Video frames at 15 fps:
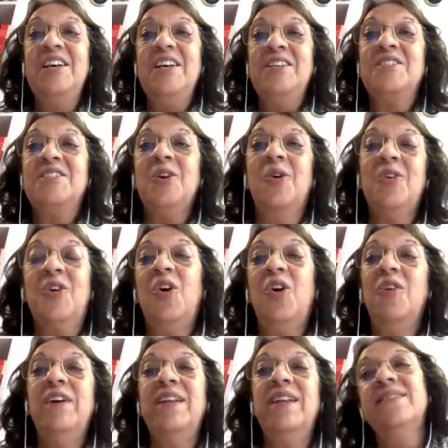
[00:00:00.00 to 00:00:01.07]
So
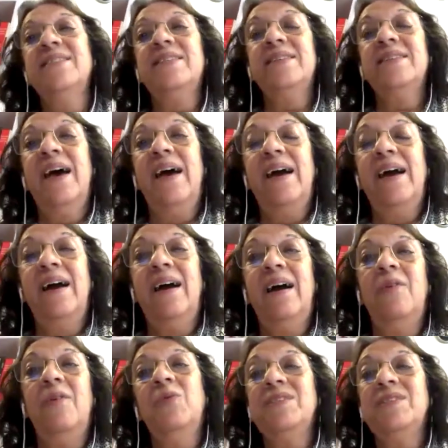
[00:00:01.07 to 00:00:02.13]
COVID
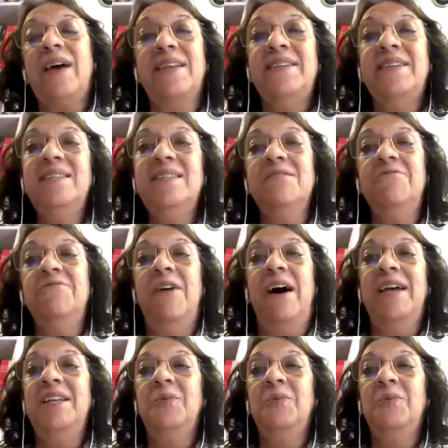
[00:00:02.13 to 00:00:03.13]
was identified